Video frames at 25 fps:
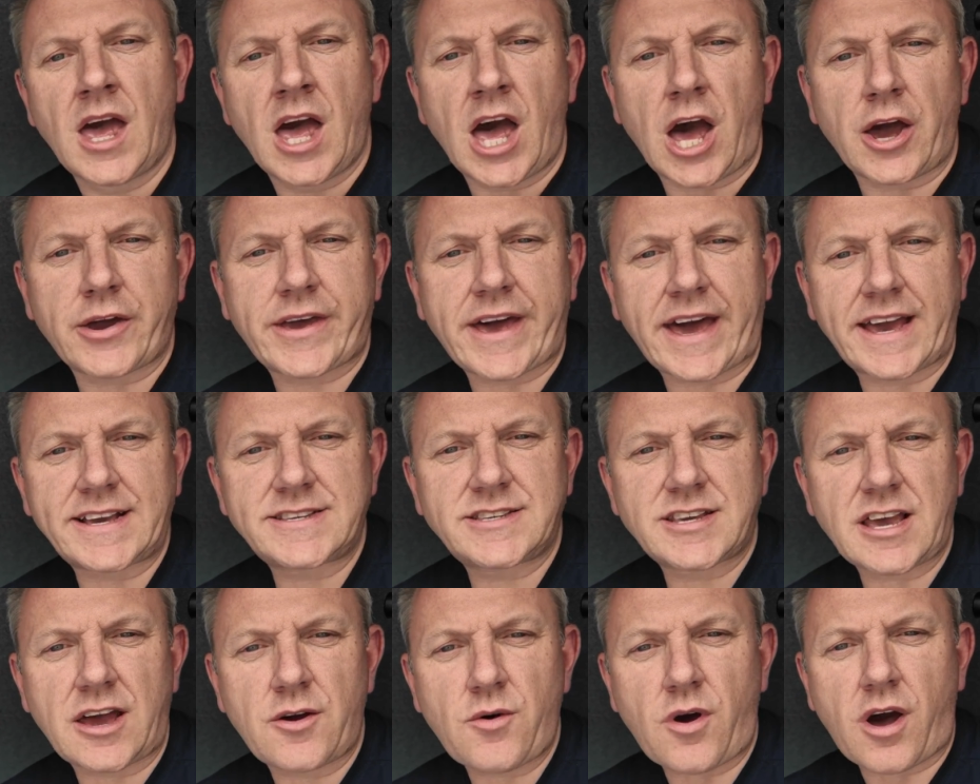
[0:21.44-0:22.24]
Okay,
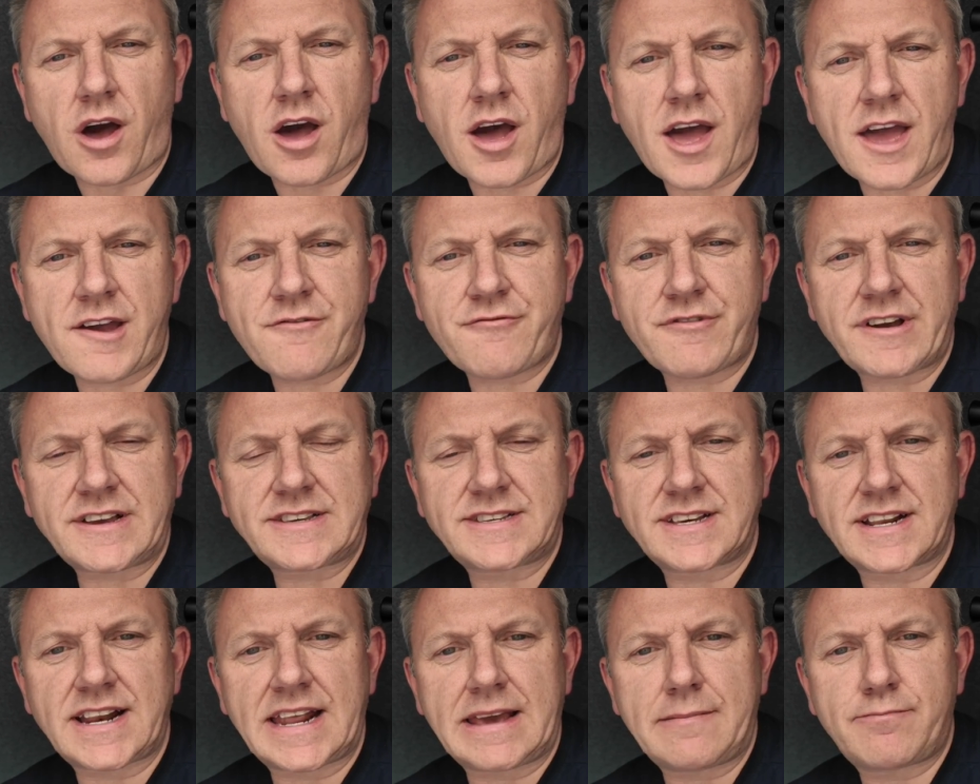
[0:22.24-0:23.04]
so I
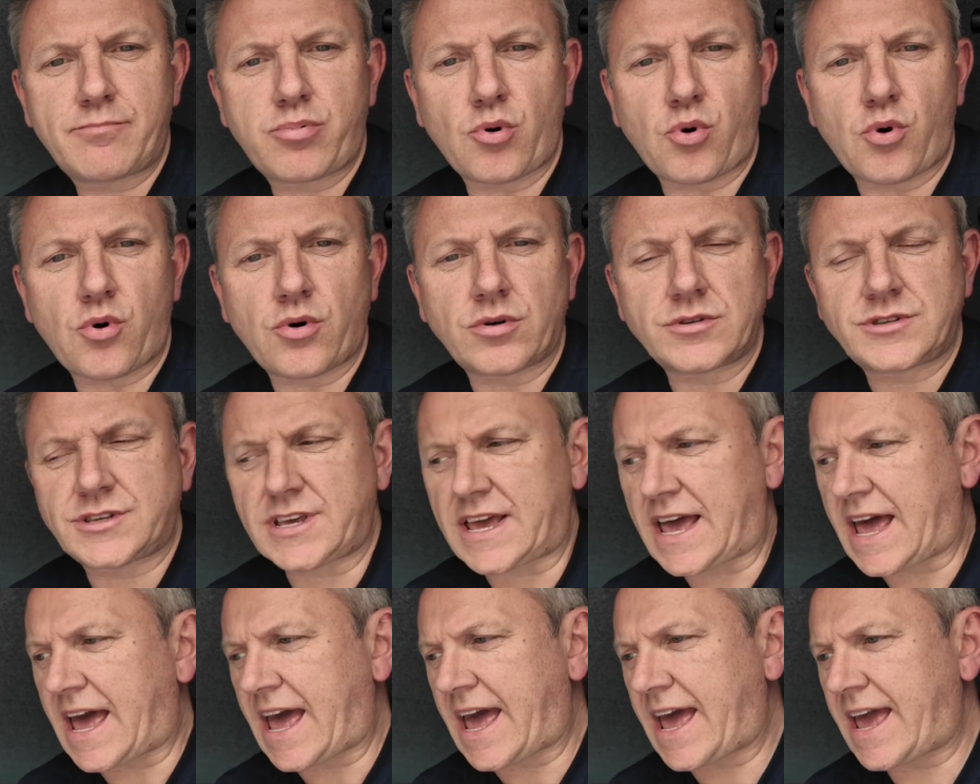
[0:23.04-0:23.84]
recently bought
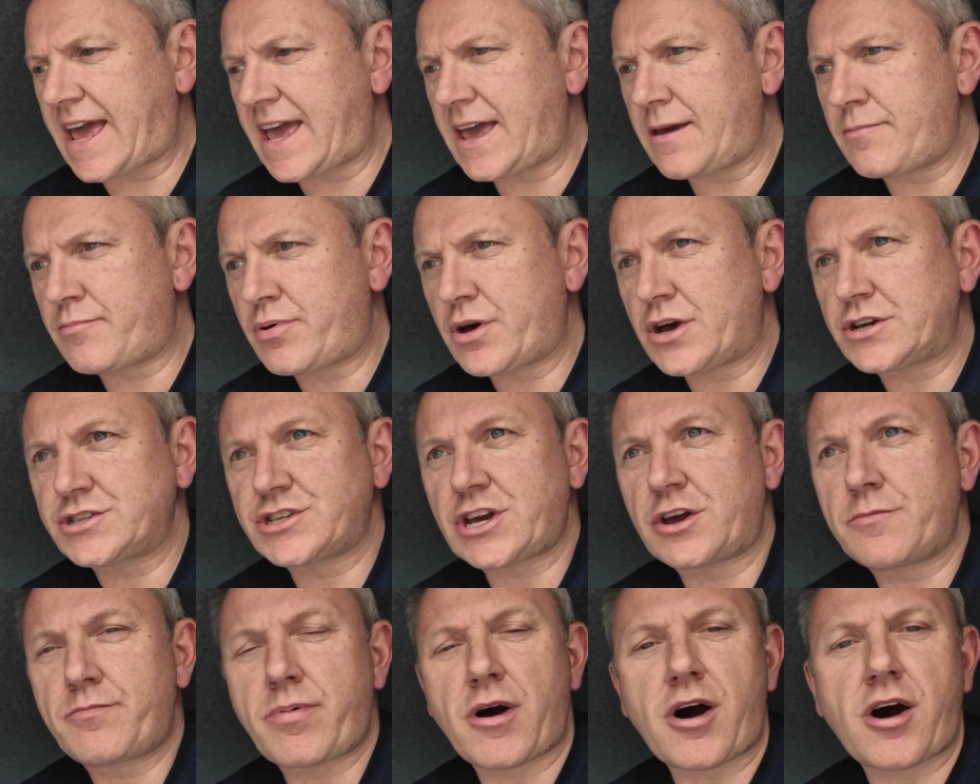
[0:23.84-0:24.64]
a
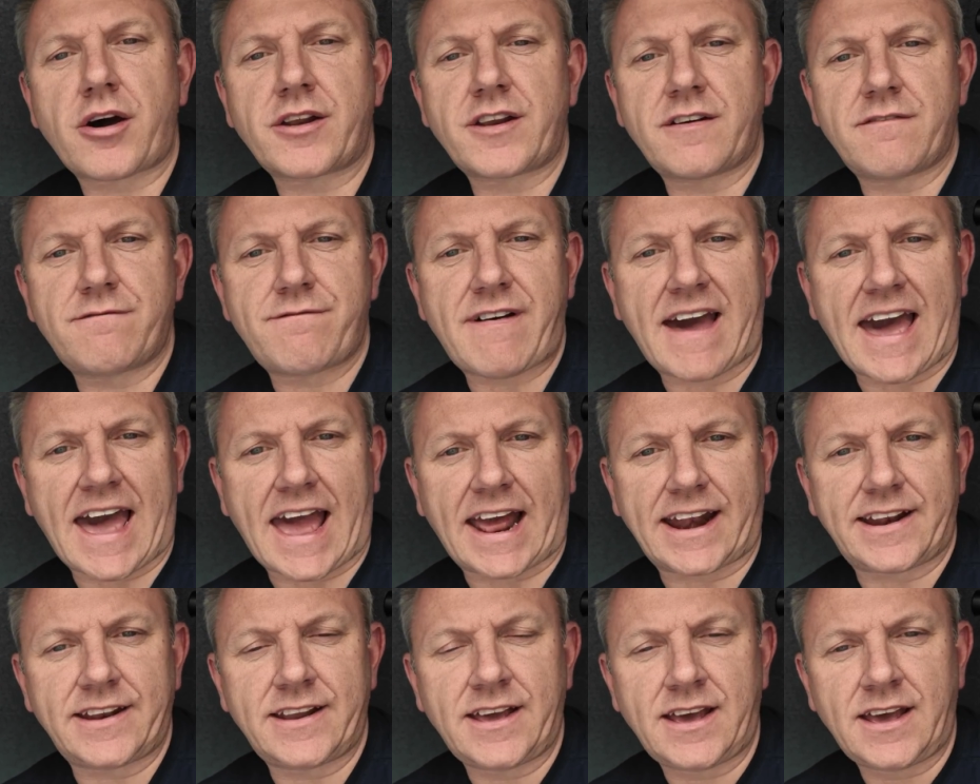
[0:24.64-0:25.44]
Peugeot Partner
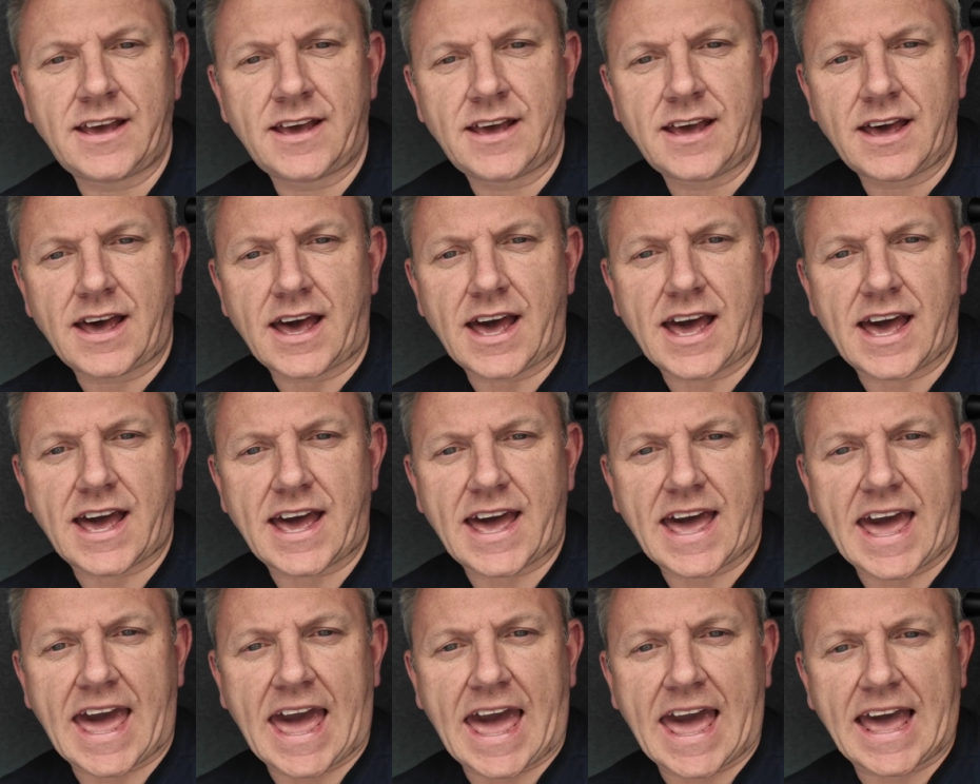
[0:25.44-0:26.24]
van
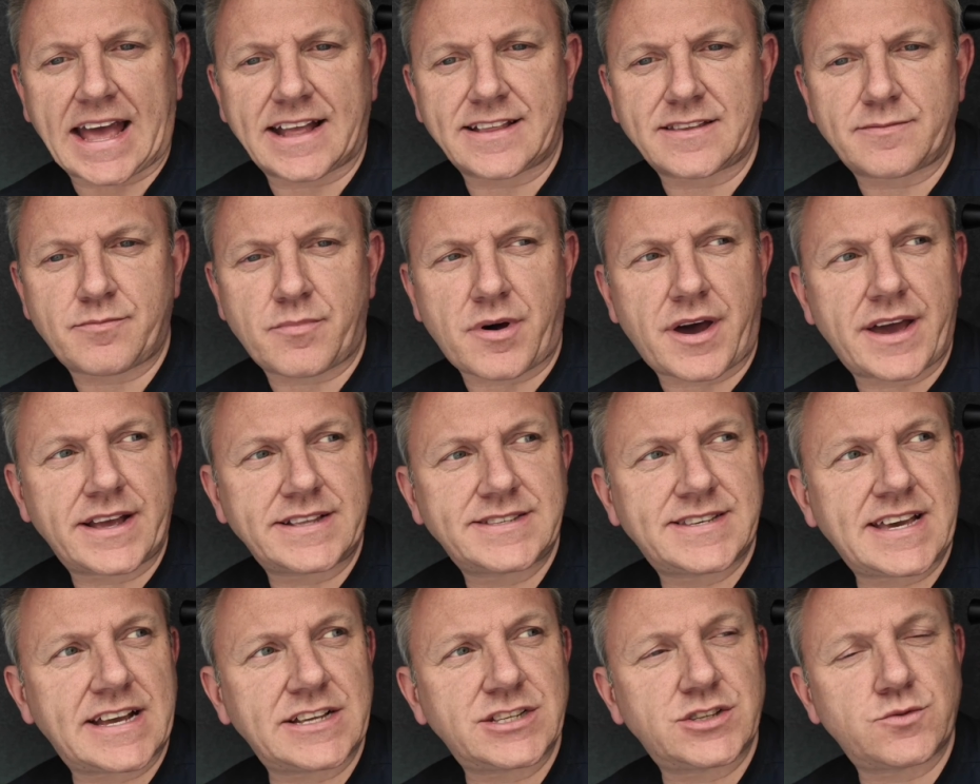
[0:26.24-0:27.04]
and my
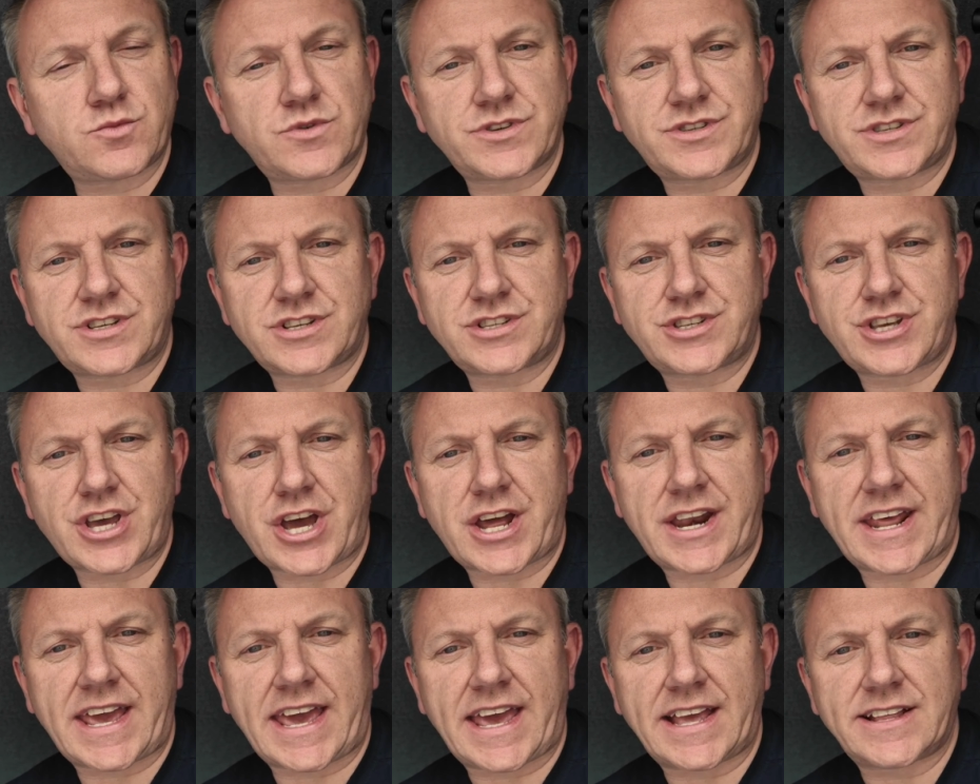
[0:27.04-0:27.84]
intention was to
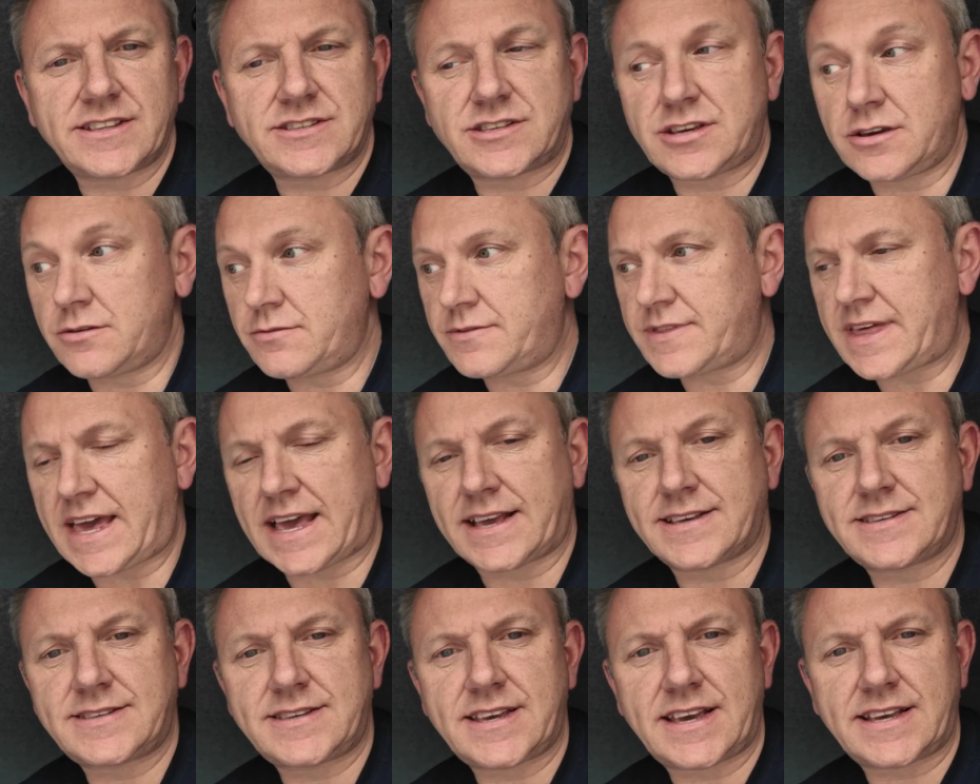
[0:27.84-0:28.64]
turn it into
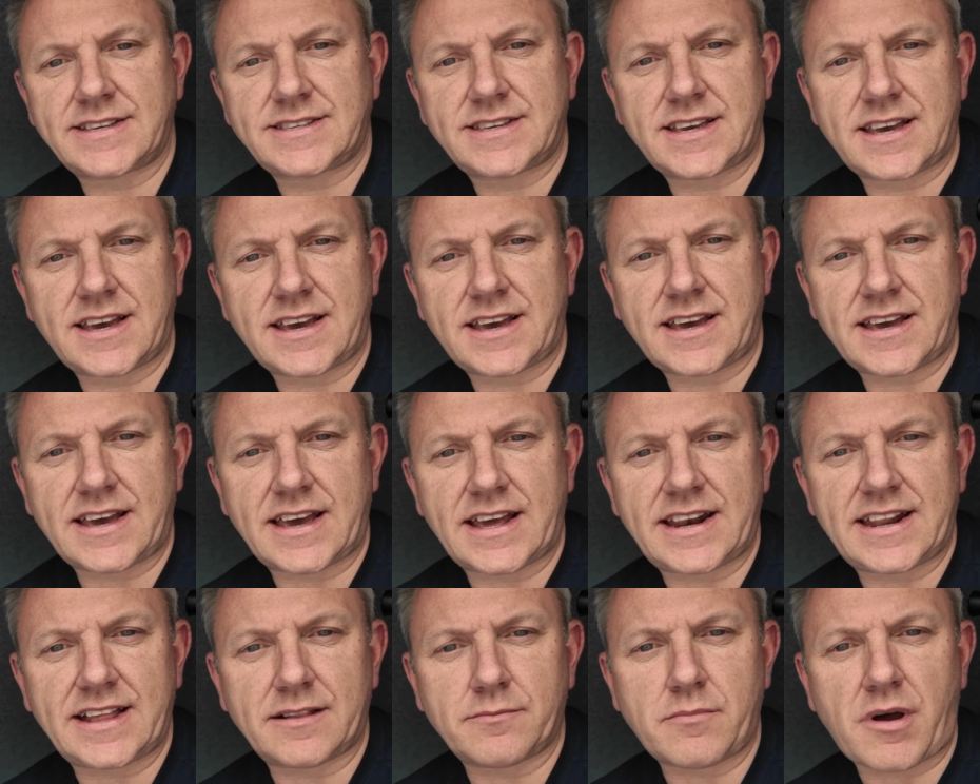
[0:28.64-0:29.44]
this. It's a
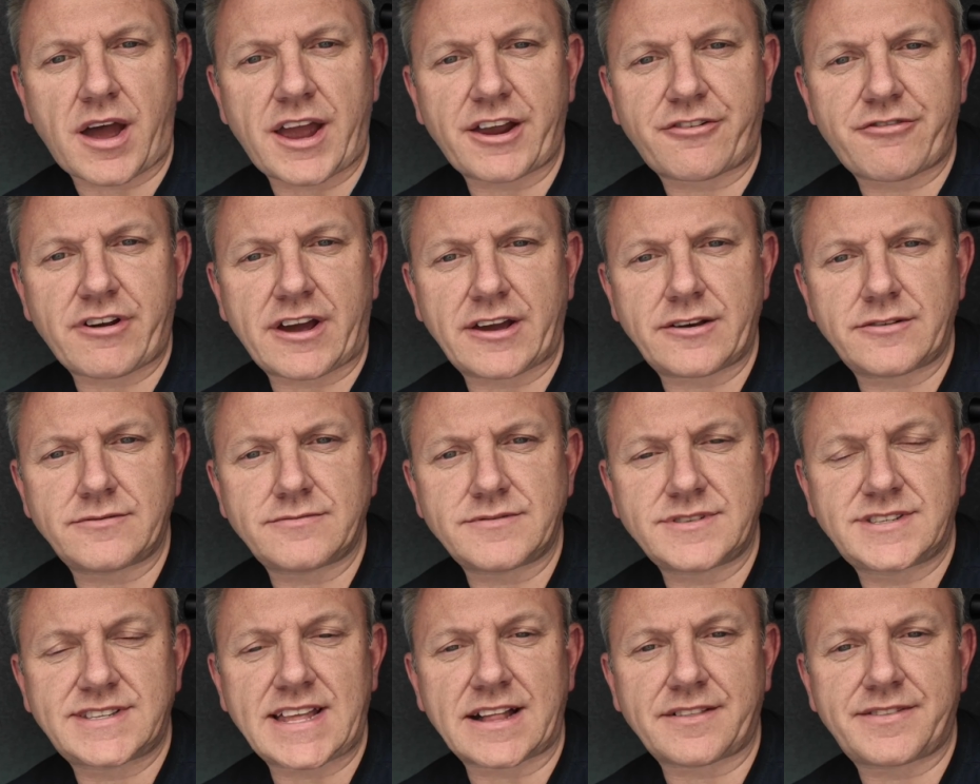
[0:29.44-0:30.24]
little
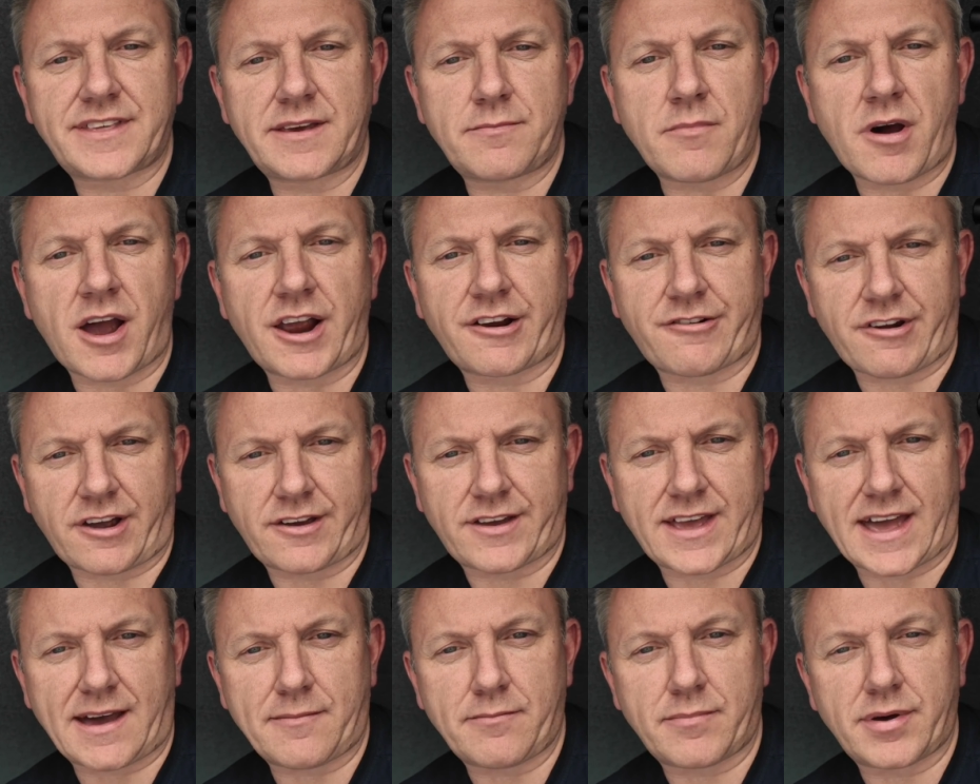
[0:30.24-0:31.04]
stealthy micro
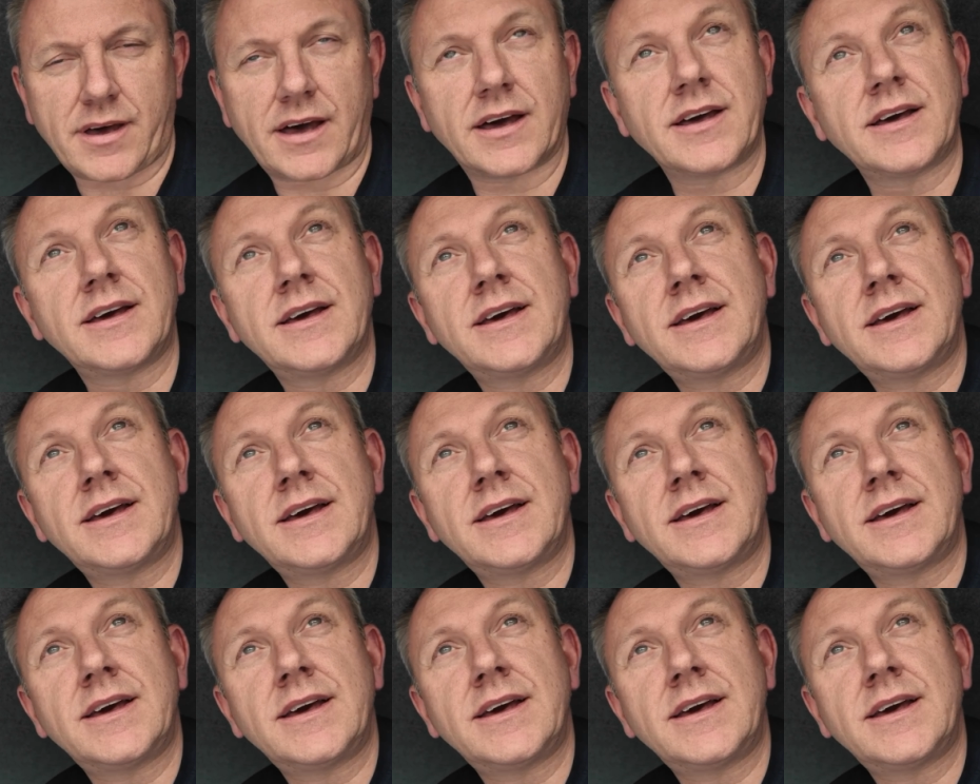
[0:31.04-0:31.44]
camper.